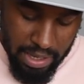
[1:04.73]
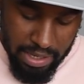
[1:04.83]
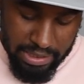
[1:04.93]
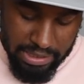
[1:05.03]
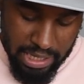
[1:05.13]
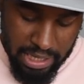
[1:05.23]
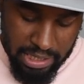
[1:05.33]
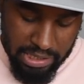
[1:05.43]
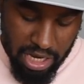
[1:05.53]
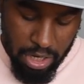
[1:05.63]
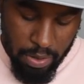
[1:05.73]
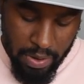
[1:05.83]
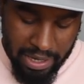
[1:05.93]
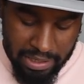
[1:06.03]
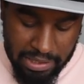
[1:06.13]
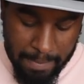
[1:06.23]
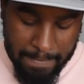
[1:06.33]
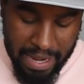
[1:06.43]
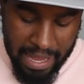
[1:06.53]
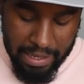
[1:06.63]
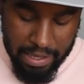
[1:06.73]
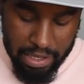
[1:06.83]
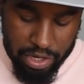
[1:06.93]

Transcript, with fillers: it says color wise black,